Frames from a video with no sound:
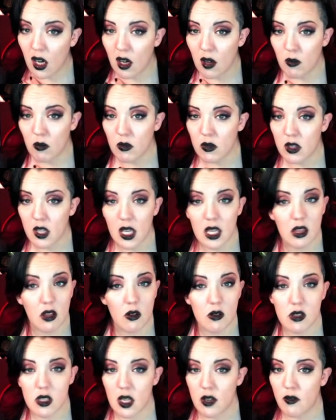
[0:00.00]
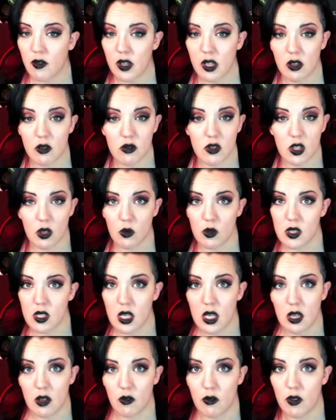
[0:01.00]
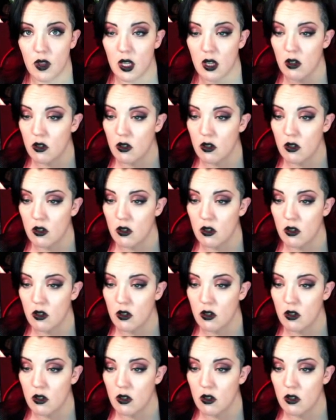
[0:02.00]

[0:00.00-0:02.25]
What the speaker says: And those live videos don't save.